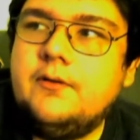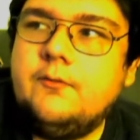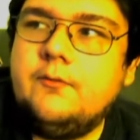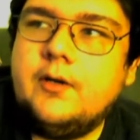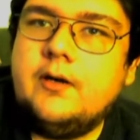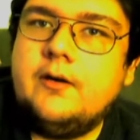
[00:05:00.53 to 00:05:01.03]

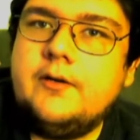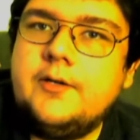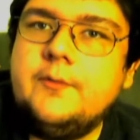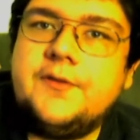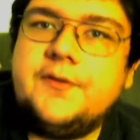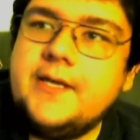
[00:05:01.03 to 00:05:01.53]
where you
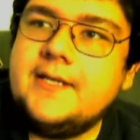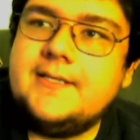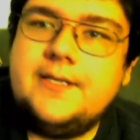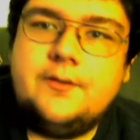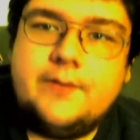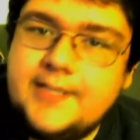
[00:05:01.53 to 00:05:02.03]
would think it's
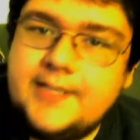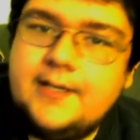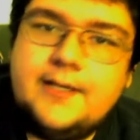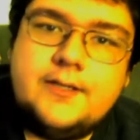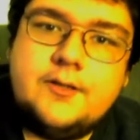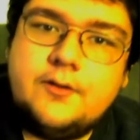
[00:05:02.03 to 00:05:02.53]
either a dead
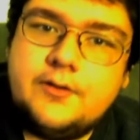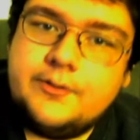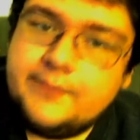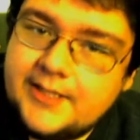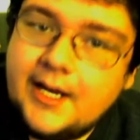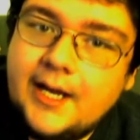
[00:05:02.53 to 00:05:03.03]
end or you
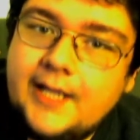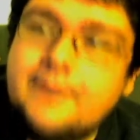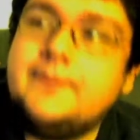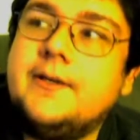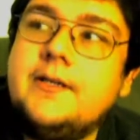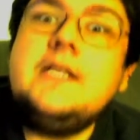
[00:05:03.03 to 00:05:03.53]
would die,
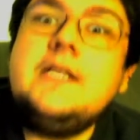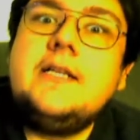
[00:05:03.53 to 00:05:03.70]
but